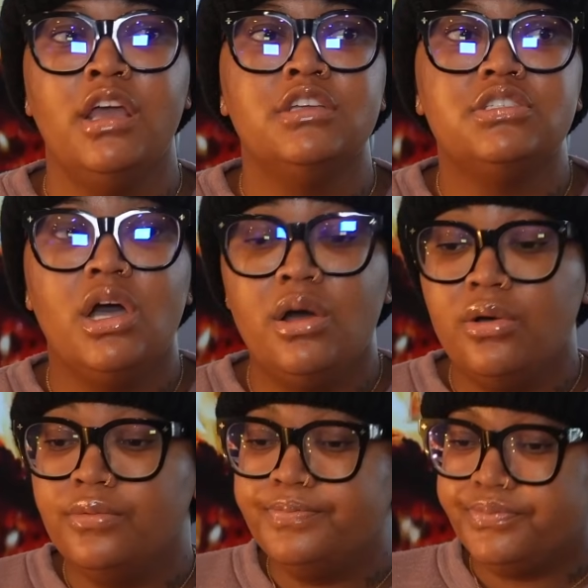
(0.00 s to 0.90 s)

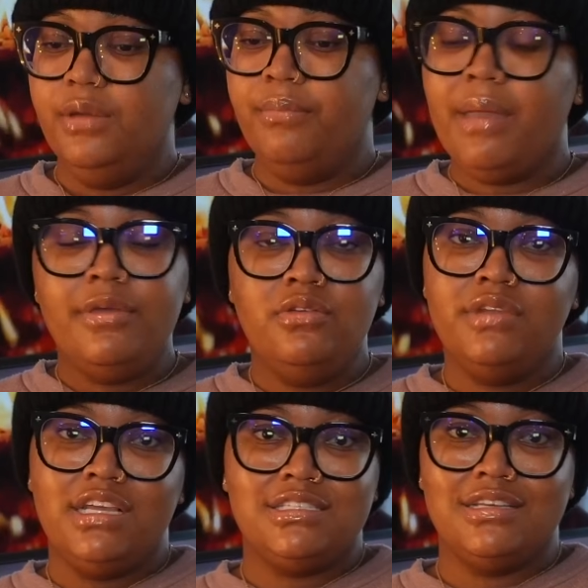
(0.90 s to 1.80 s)
So maybe you
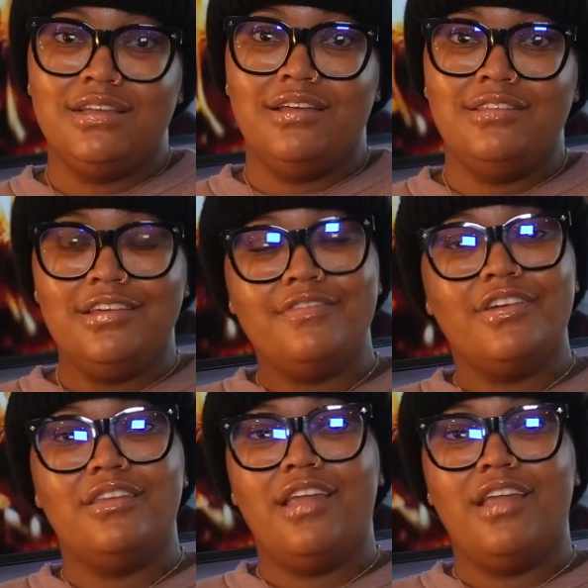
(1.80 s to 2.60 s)
need to live your